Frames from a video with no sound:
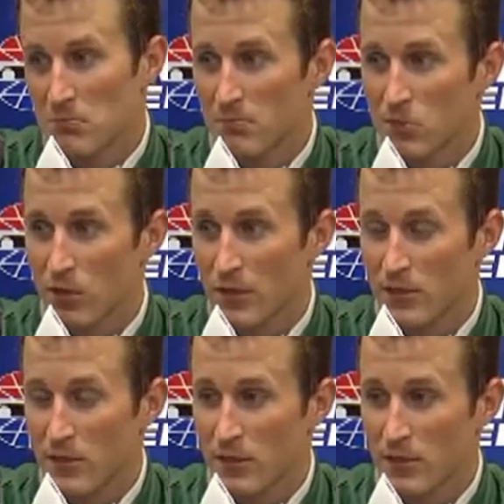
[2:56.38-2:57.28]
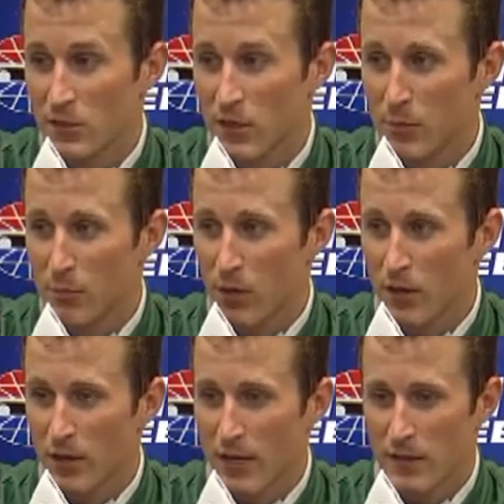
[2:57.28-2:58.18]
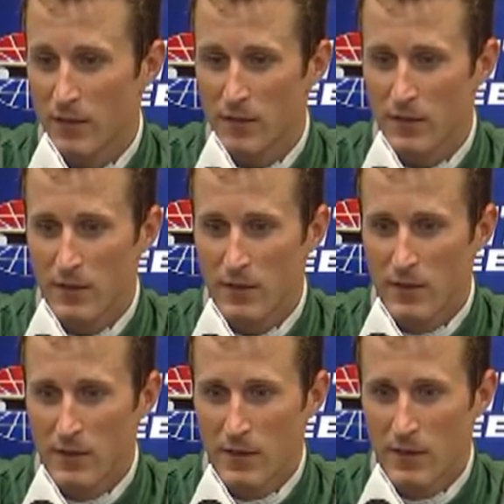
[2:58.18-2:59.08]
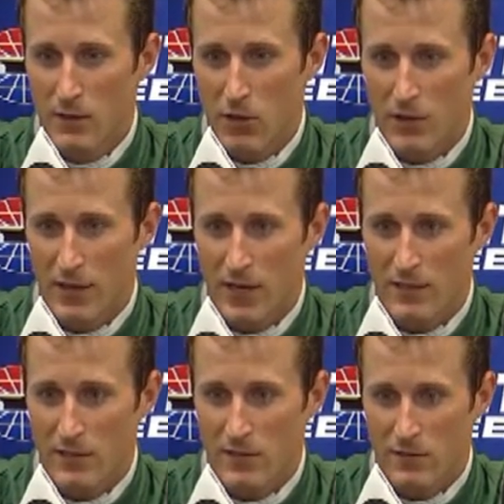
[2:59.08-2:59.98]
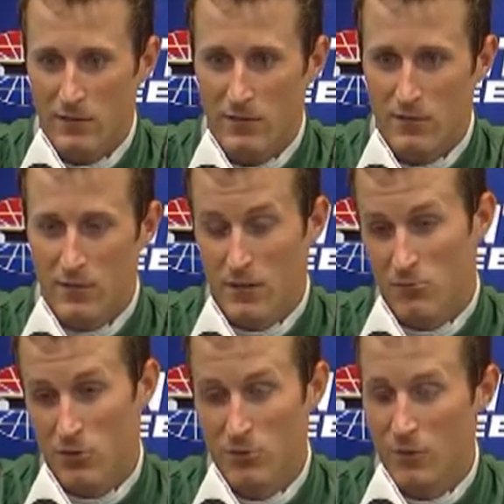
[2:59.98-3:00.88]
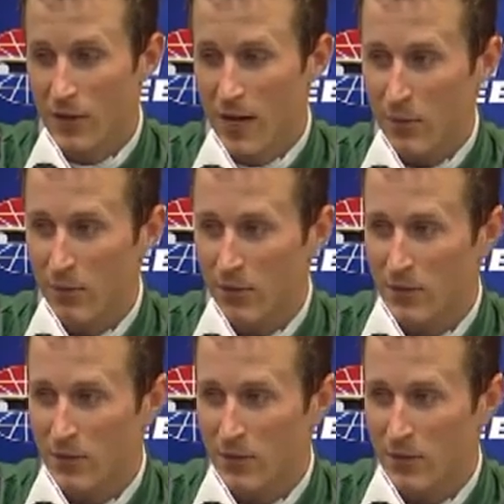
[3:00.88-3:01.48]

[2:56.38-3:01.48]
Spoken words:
great to see. It's great to be part of that, and all the guys should be really happy because